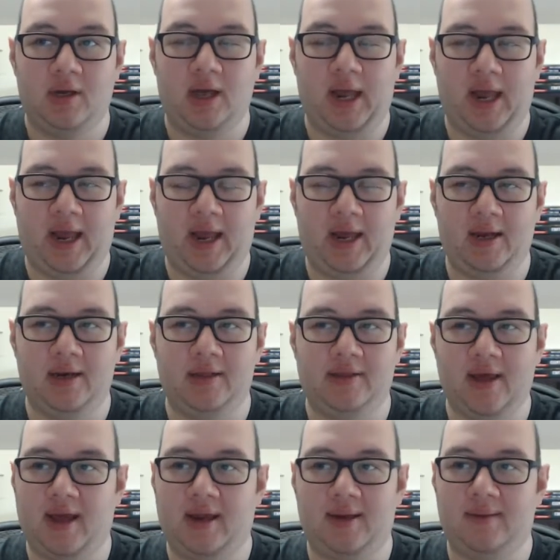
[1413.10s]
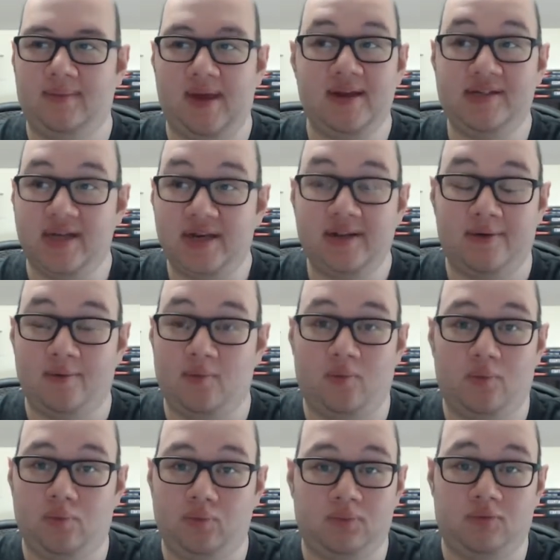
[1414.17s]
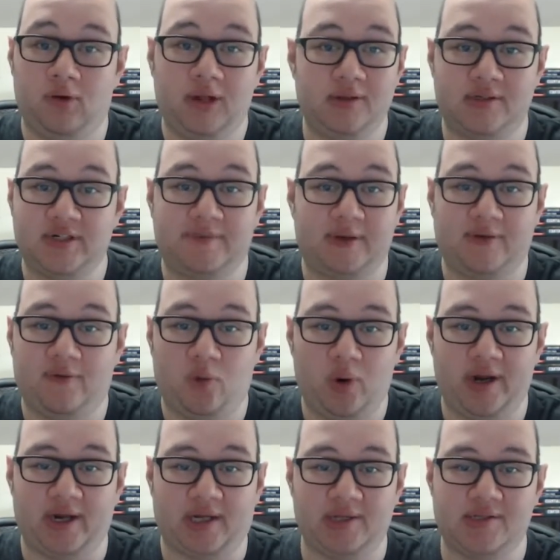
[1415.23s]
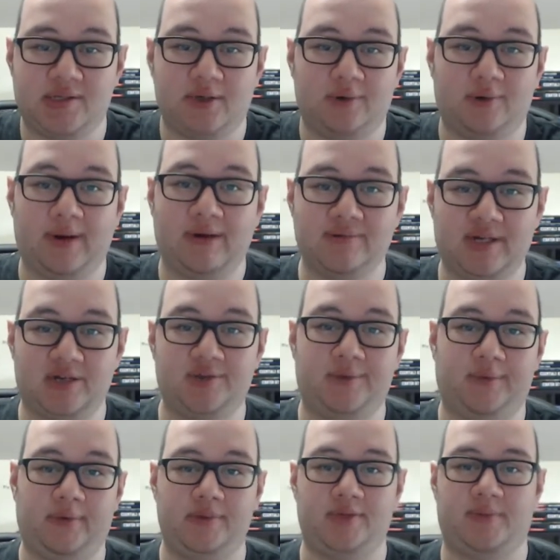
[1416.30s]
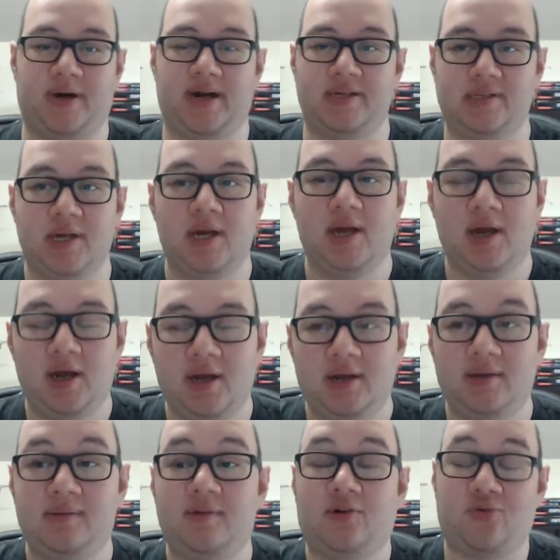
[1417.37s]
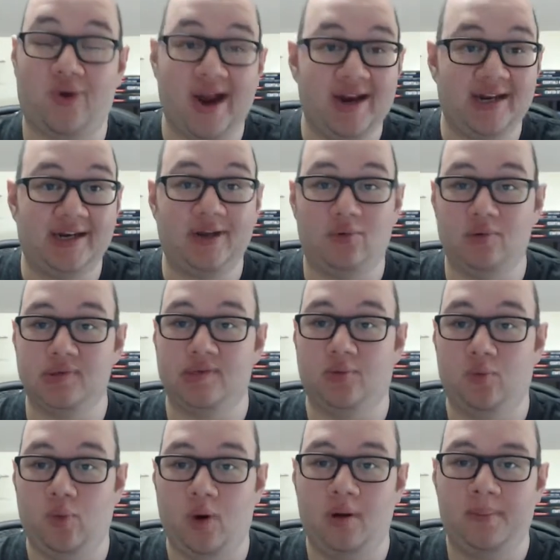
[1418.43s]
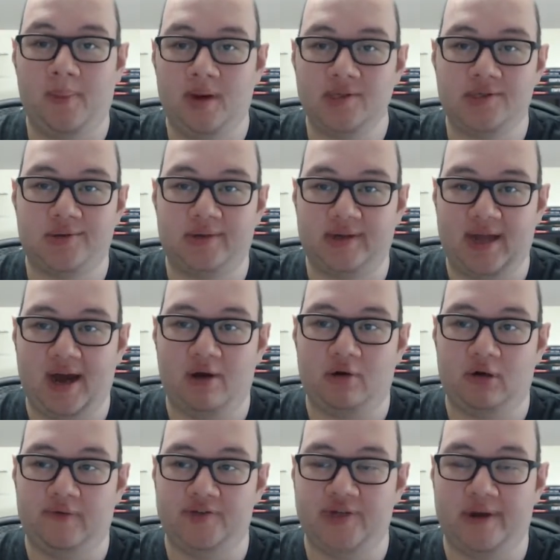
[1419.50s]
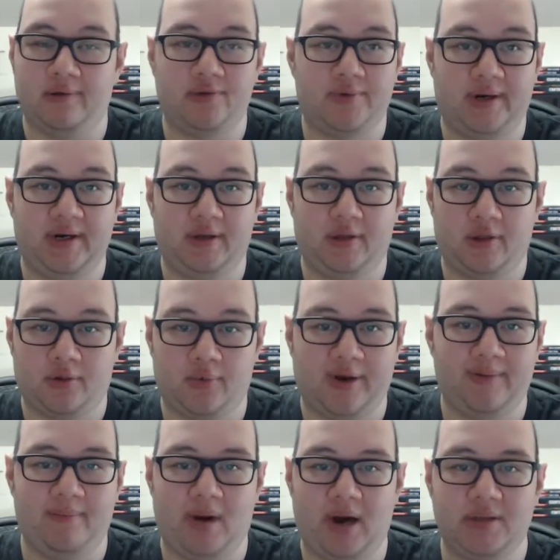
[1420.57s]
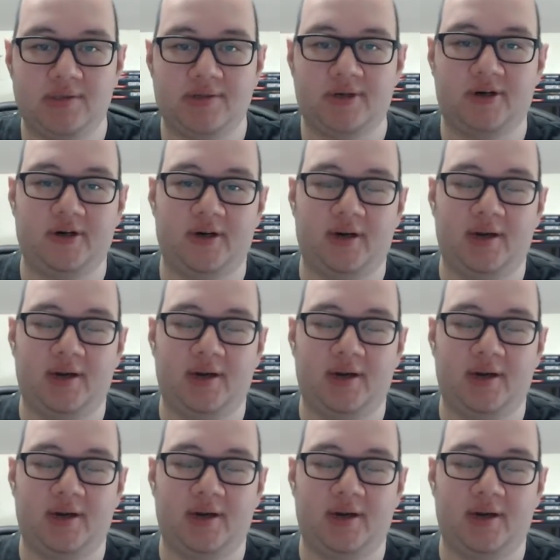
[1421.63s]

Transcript: and they did it relatively quick too. I was actually really surprised. Granted, it was a 1 monster encounter of a challenge rating 3 monster